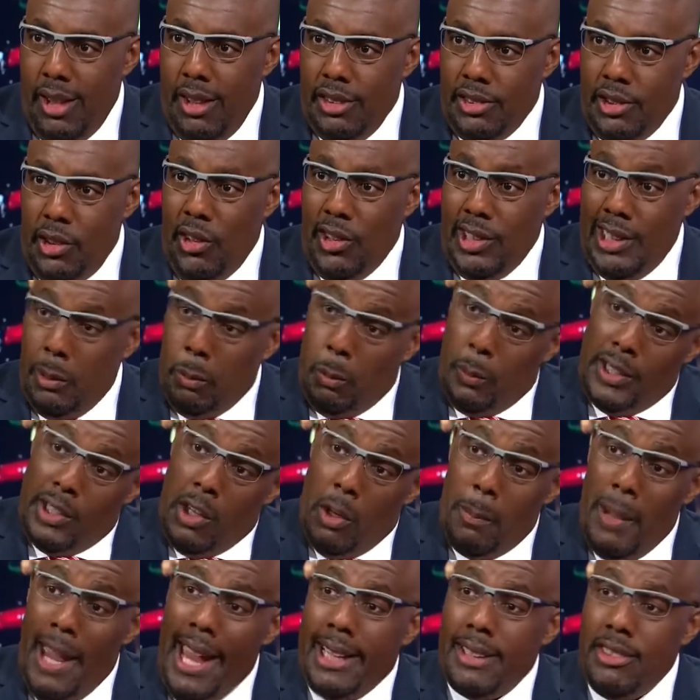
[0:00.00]
Certainly, when we
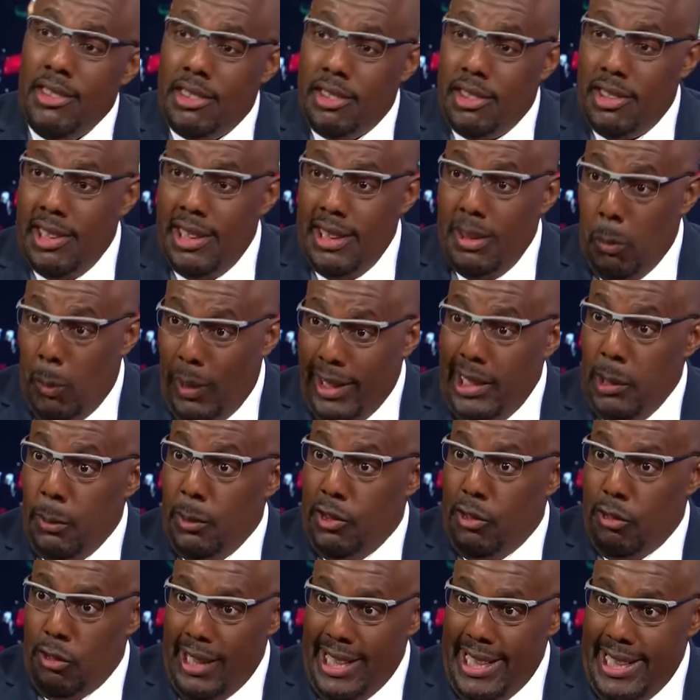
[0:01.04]
go back and see what he
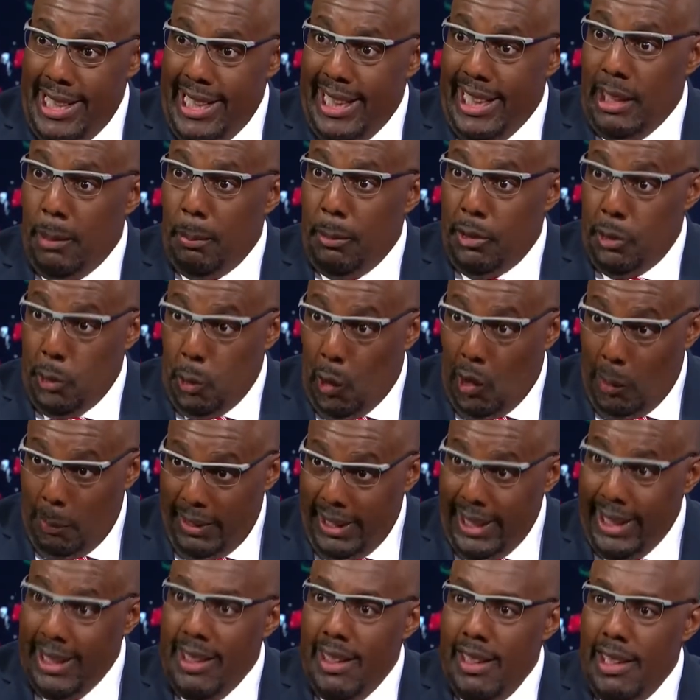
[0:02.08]
was reading and
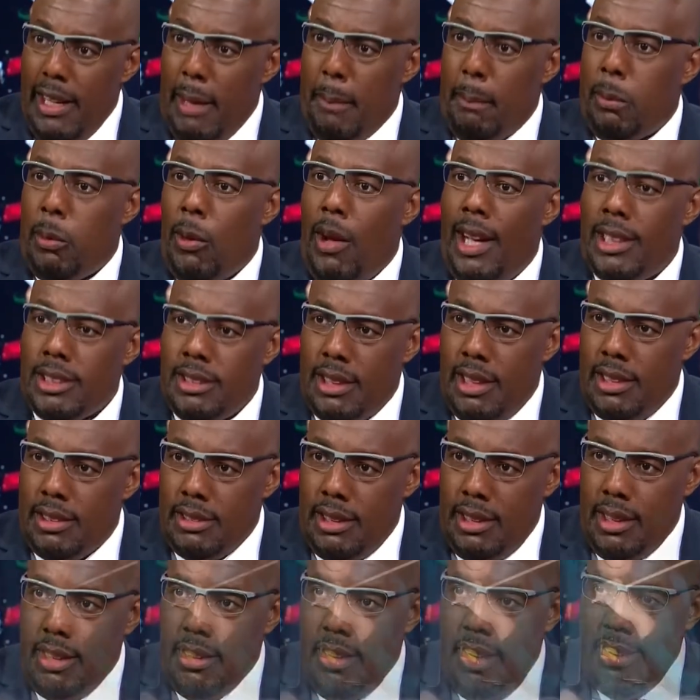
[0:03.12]
absorbing and
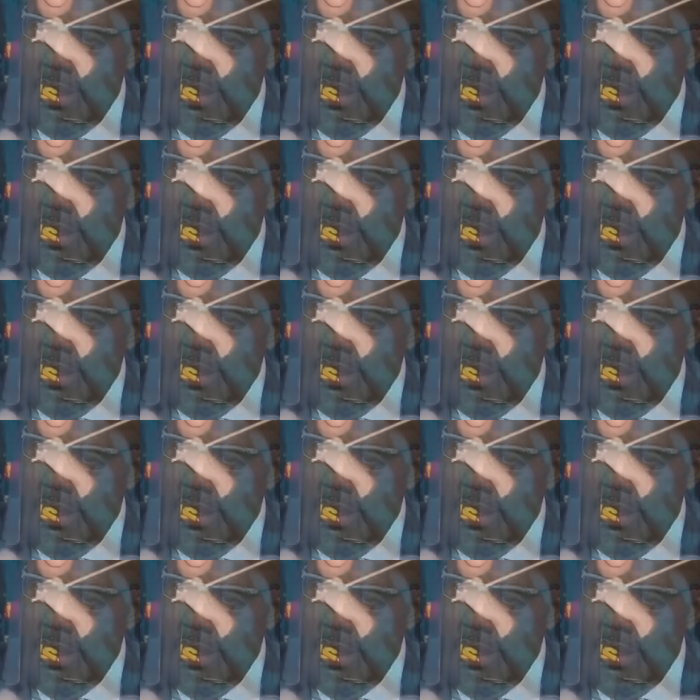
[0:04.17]
processing,